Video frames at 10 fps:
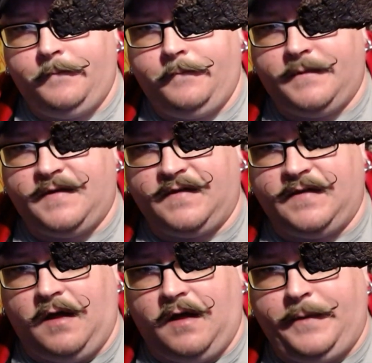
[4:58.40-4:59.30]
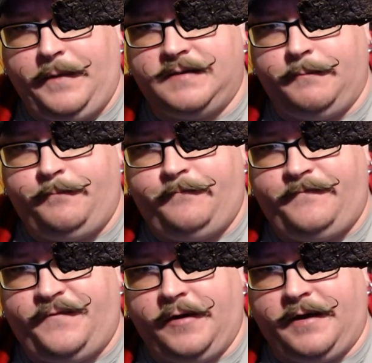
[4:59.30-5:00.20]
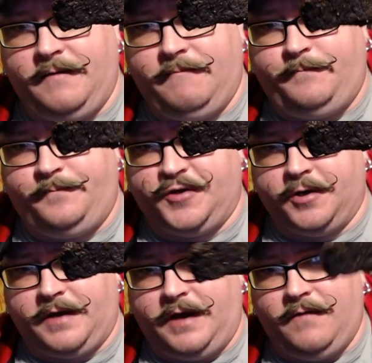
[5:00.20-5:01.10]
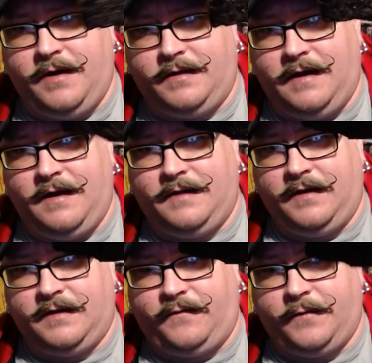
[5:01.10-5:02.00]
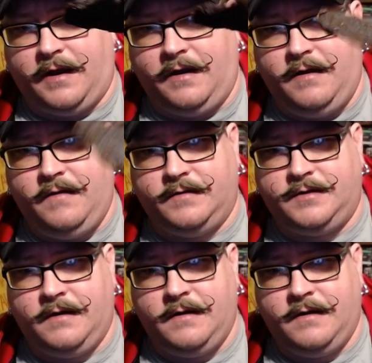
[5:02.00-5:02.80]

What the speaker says: It's a solid piece freaking jerky right there. That thing's freaking huge.